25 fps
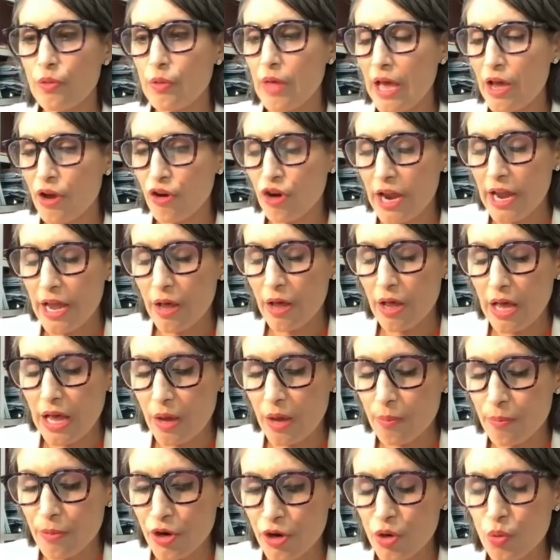Our, uh,
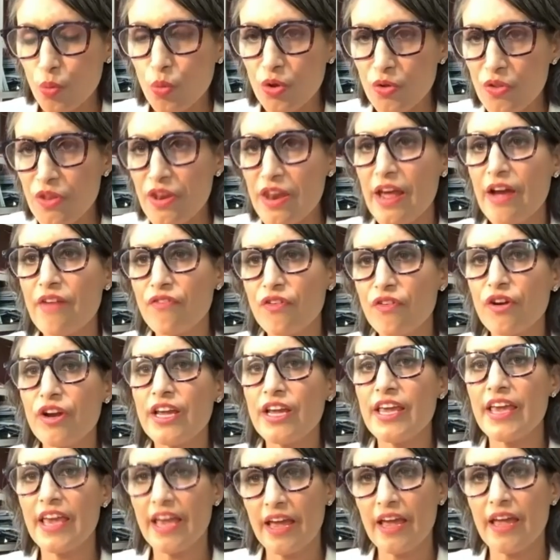Alberta will never
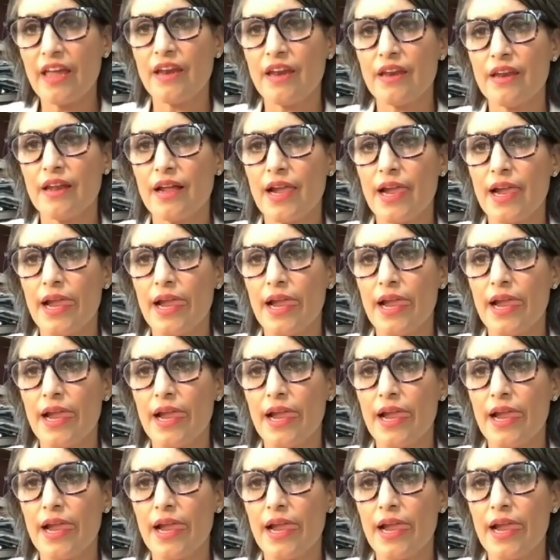again